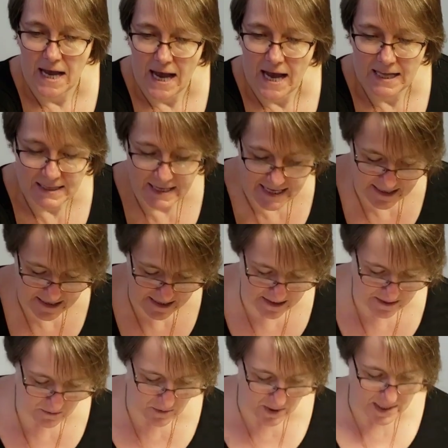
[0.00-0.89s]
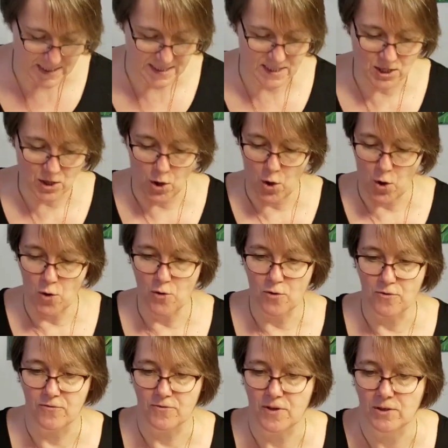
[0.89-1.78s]
I like it when it's
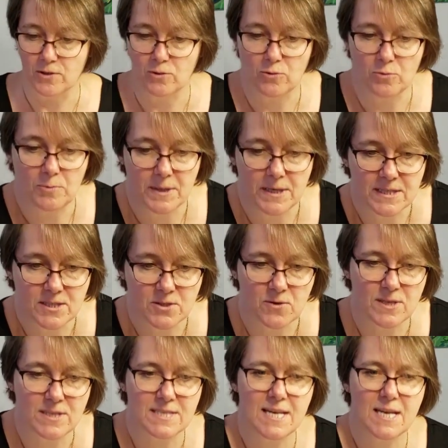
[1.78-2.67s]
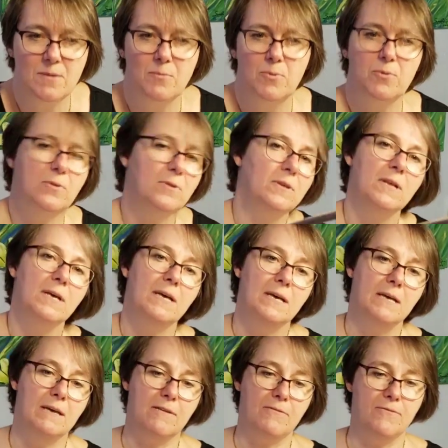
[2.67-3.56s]
curved a little bit. So example,
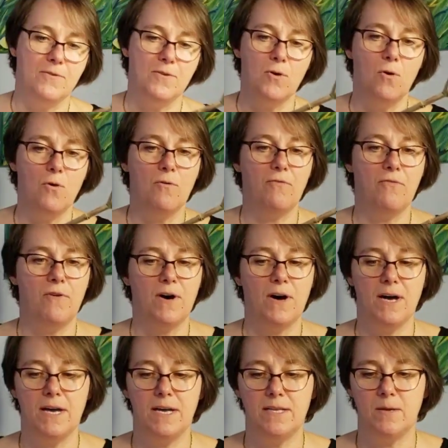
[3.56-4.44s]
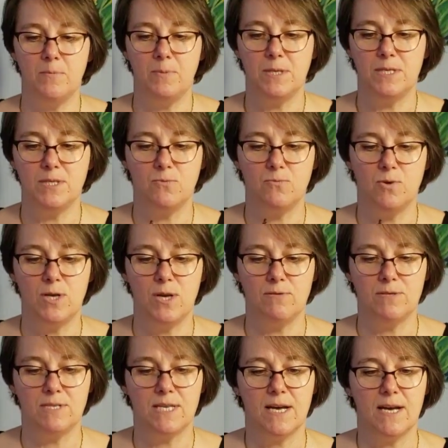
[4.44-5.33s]
if you go find a piece of wood
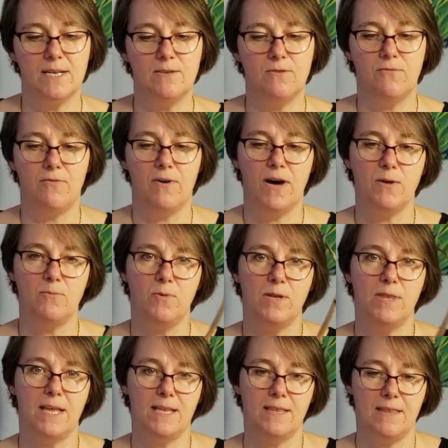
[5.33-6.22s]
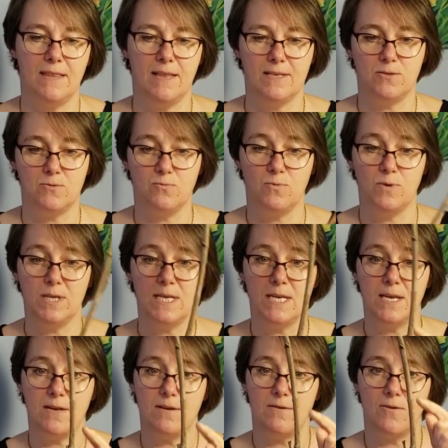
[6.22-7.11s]
outside and you find one that's
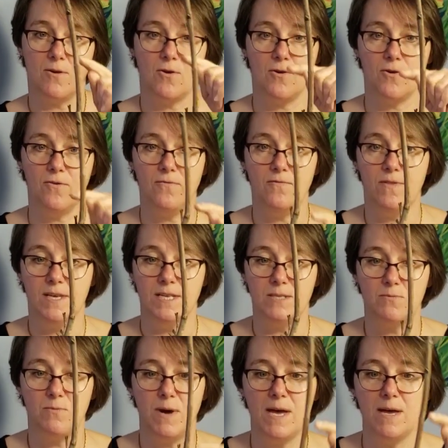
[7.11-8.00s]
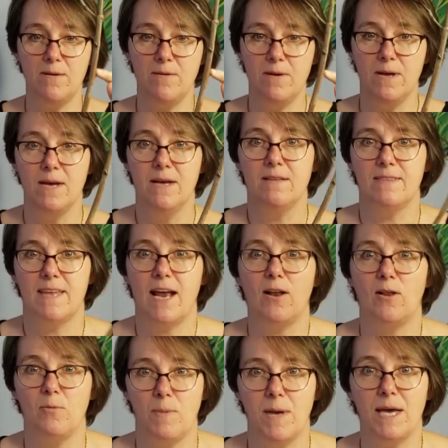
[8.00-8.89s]
really curved this way,
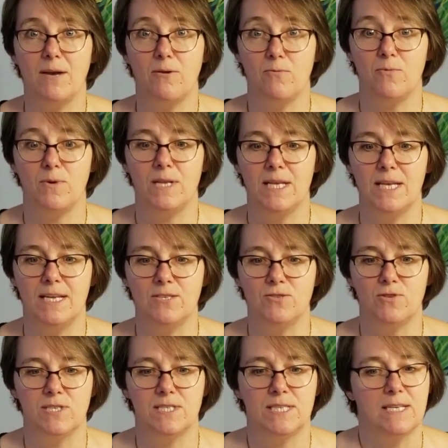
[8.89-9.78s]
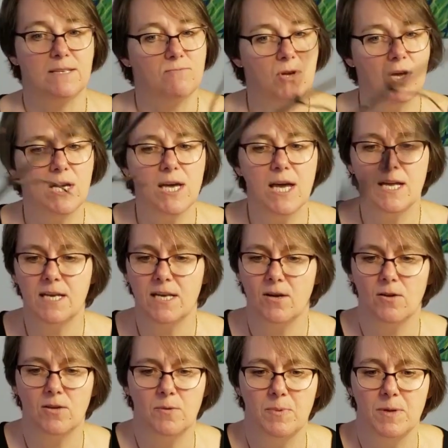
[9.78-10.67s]
that'll make it really interesting. Again, it
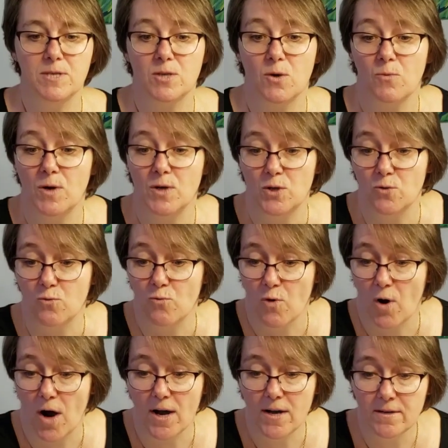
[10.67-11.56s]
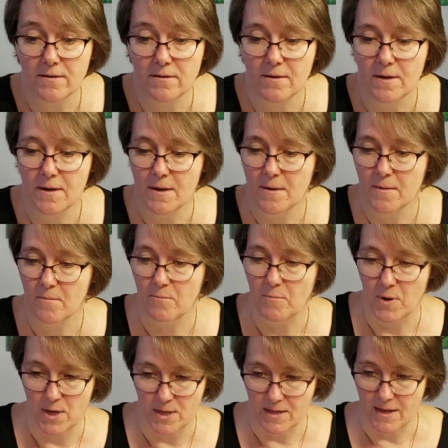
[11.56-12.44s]
all depends on what you want,
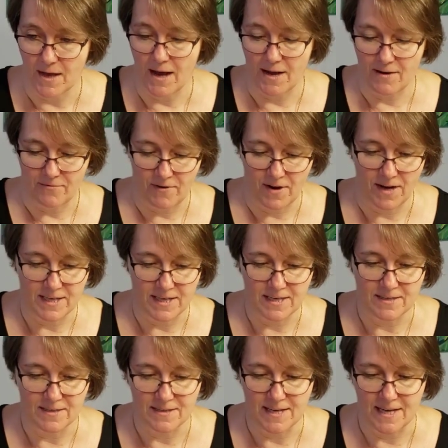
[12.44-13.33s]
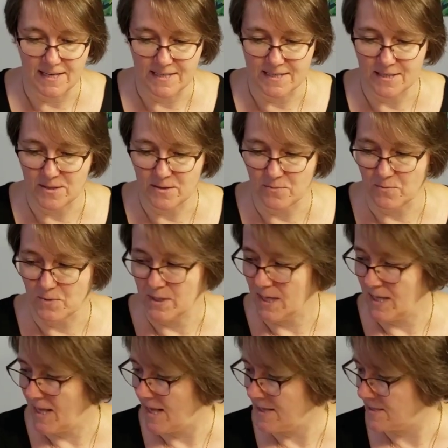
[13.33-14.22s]
but I find it nice when
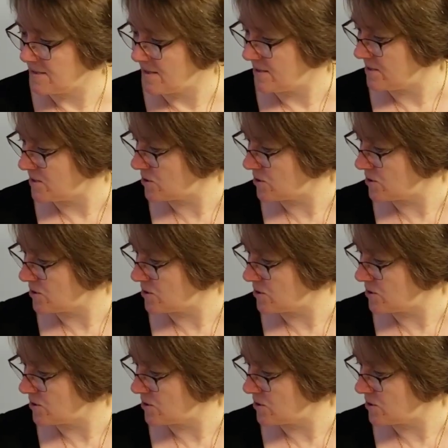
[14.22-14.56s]
that's done.